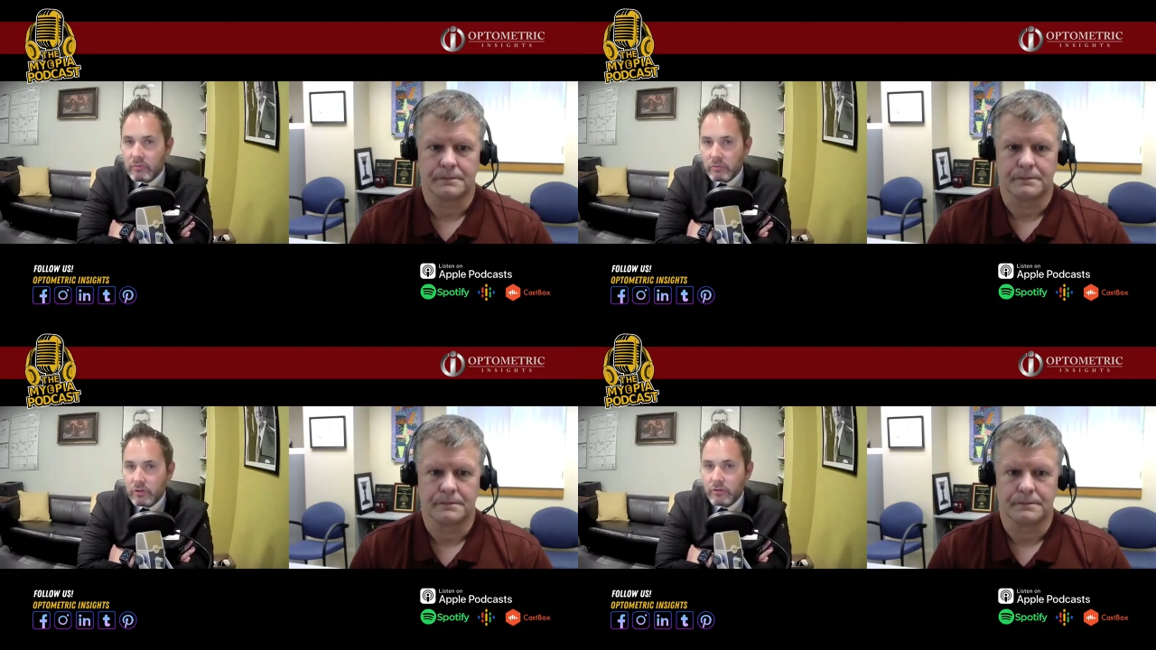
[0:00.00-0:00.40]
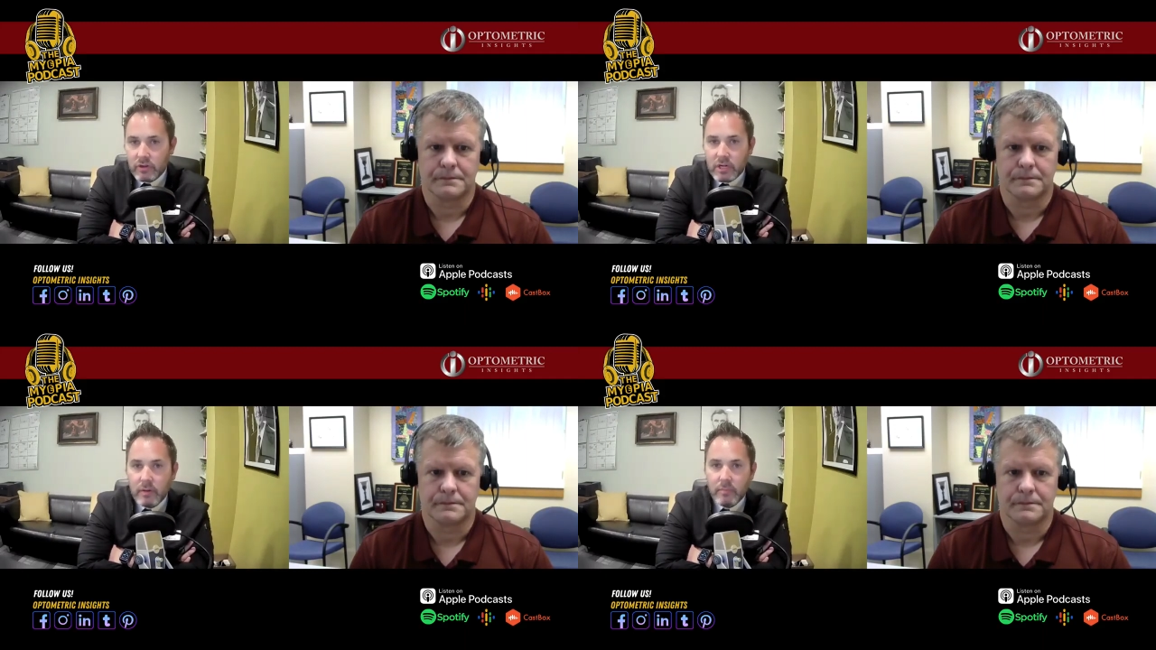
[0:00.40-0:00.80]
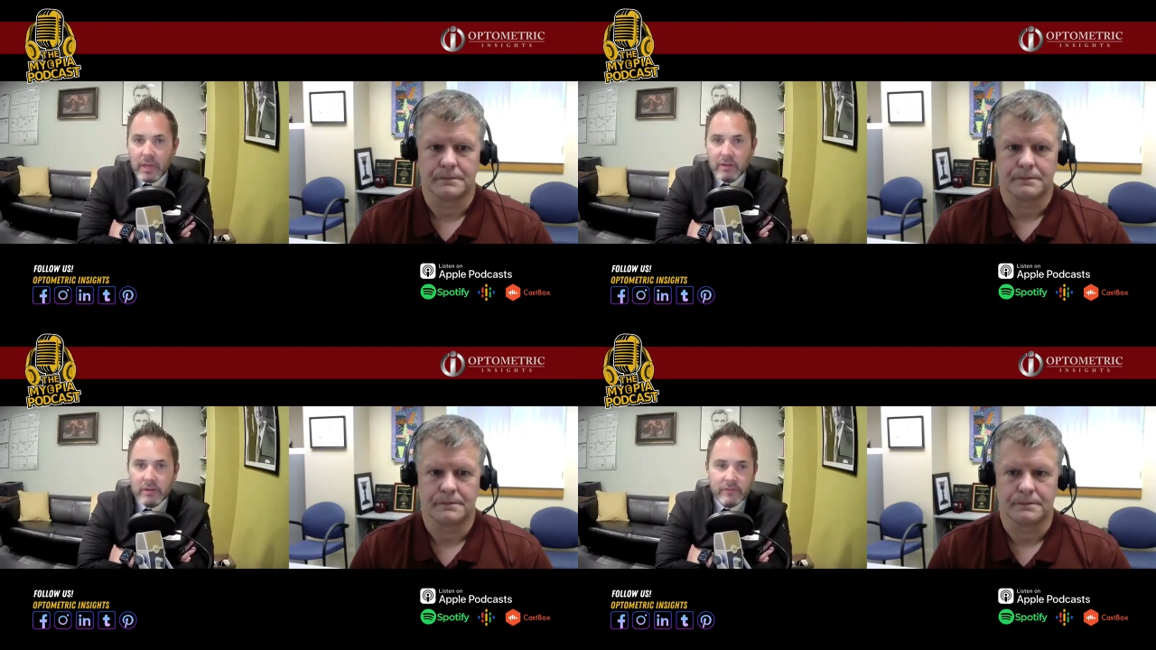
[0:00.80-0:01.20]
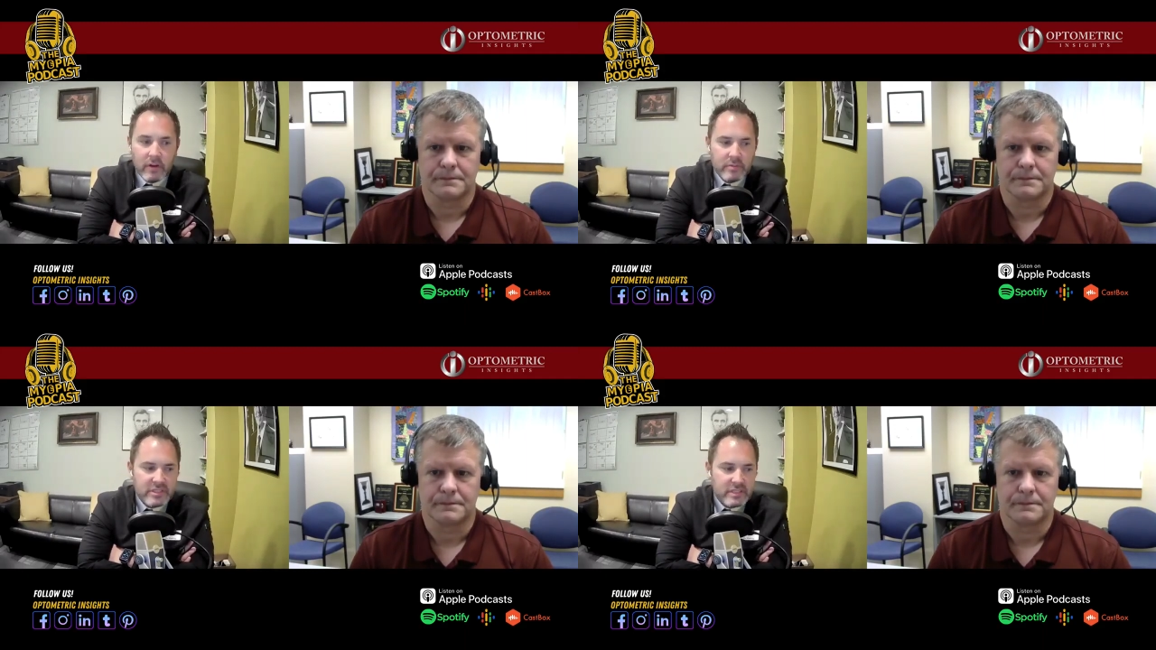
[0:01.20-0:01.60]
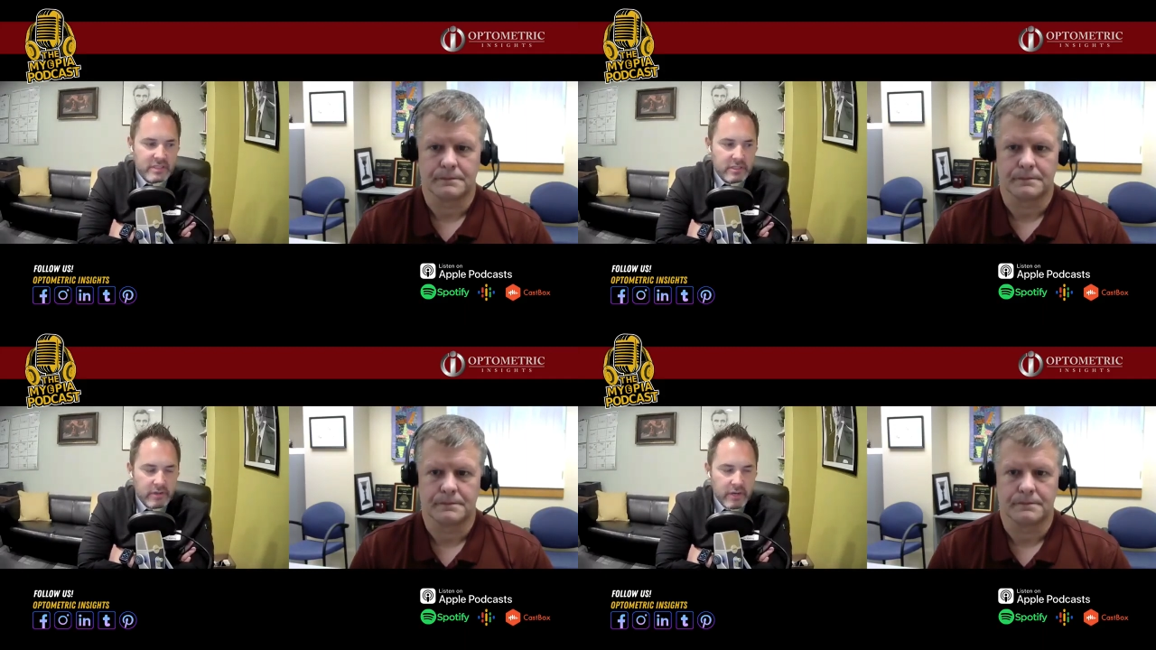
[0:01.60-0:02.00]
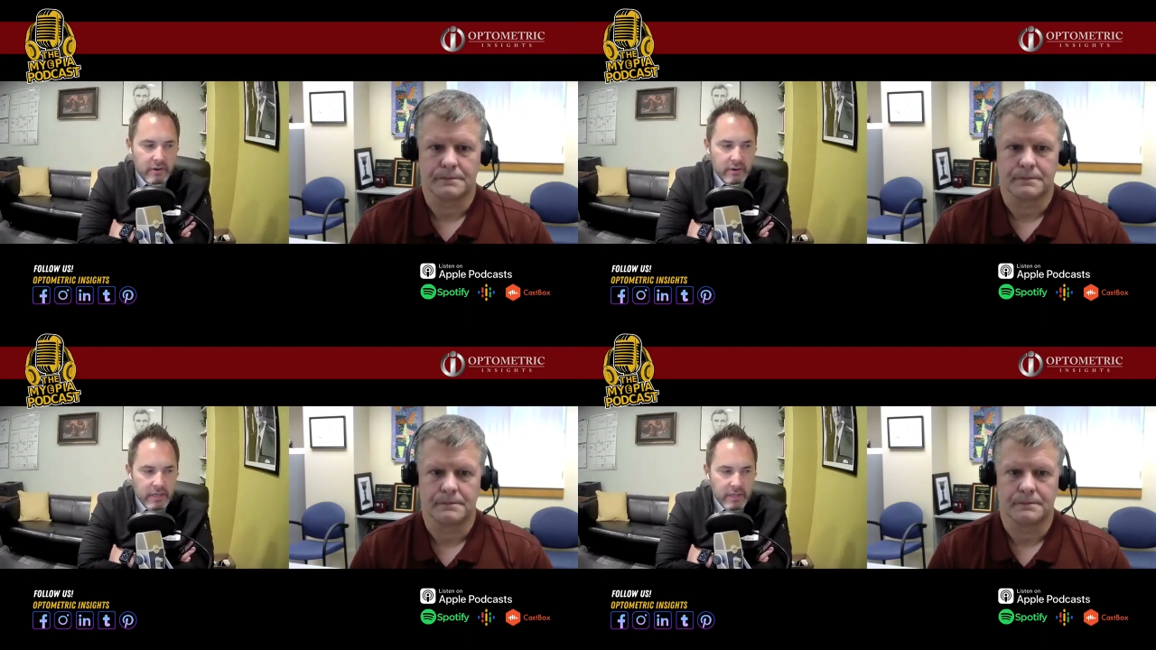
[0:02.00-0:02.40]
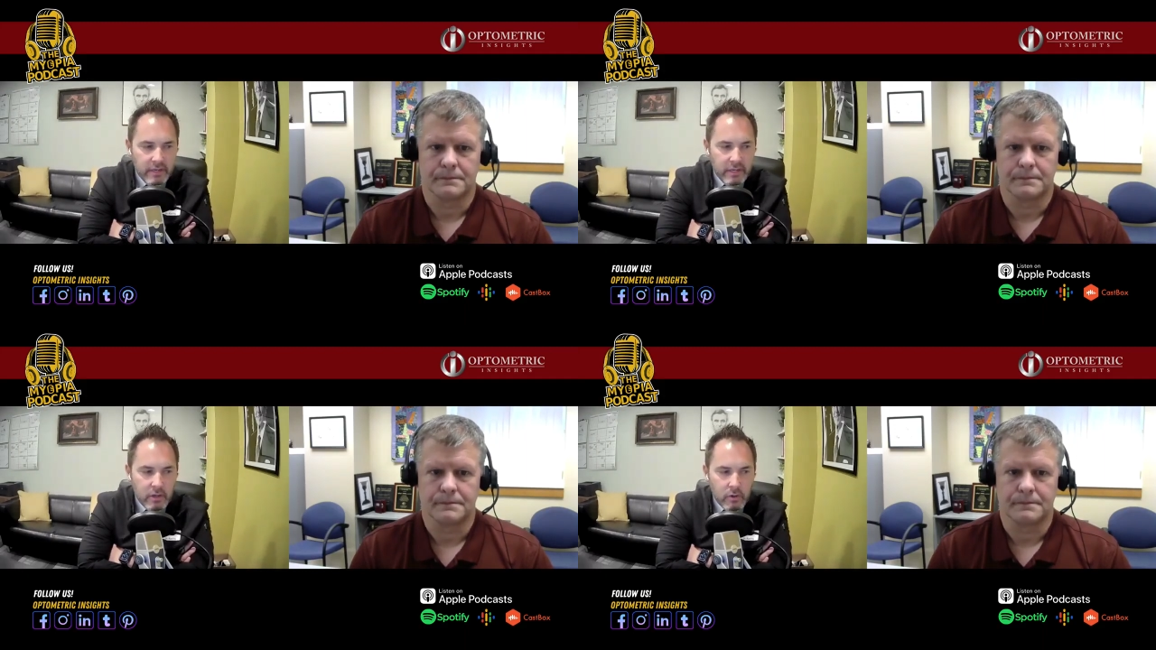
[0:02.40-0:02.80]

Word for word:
Speaker 1: look for compounding pharmacies in your area," and